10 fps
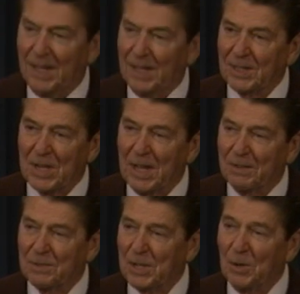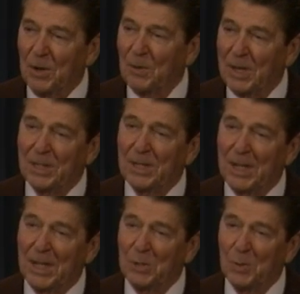And as I have said already
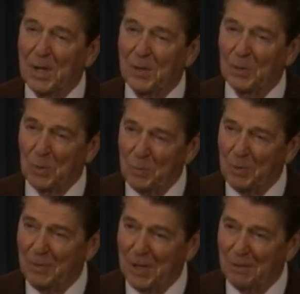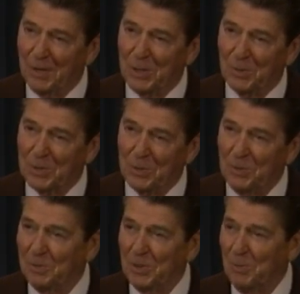today to another group of individuals
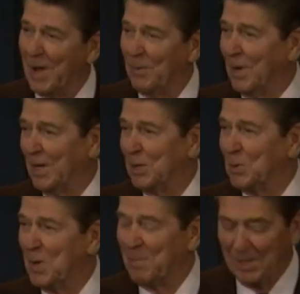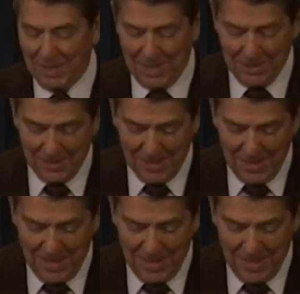who you might run into up on the Hill,